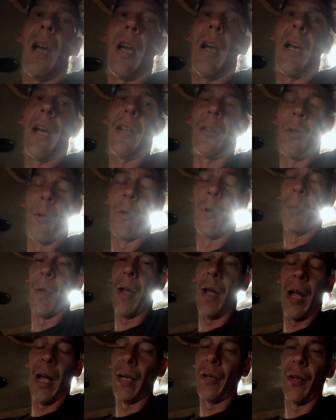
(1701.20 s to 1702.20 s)
I told him
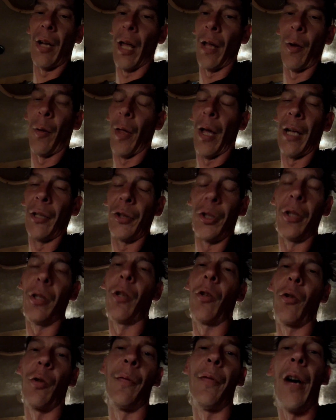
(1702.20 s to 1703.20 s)
I shouldn't
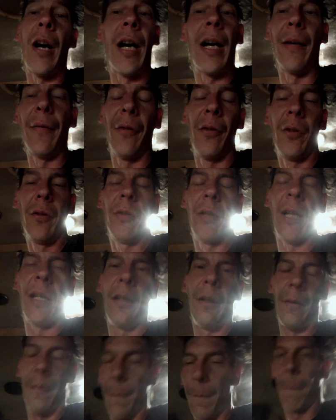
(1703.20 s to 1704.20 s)
have survived
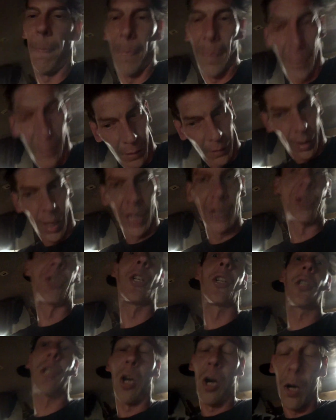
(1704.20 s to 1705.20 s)
that. I
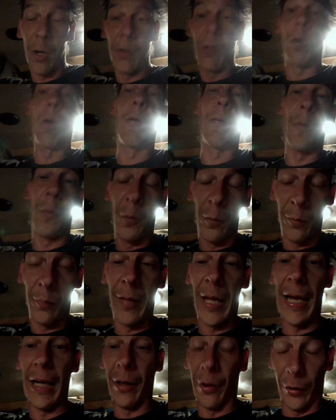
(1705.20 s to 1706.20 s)
should have gone over
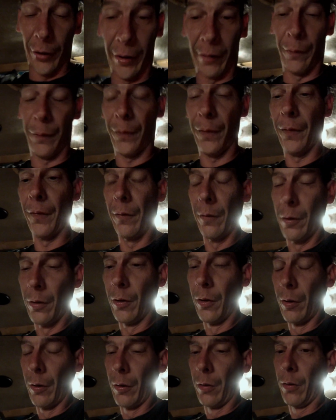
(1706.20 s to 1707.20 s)
that cliff.
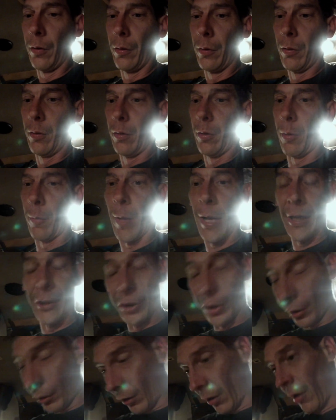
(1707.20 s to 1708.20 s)
The bike
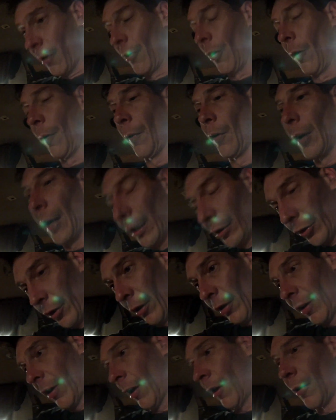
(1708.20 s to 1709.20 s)
should have gone over, I
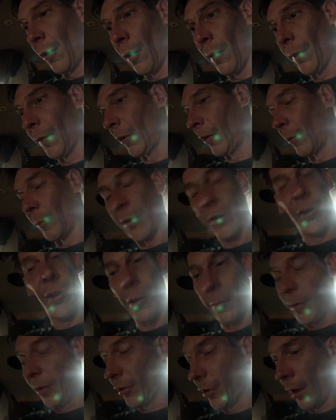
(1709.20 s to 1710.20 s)
should have gone over, and we
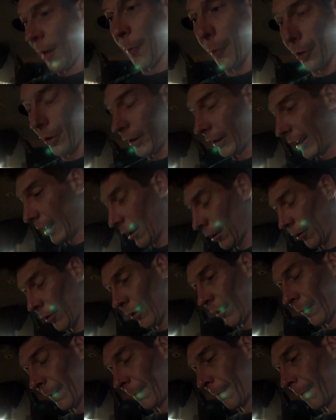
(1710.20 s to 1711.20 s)
should have been tumbling together.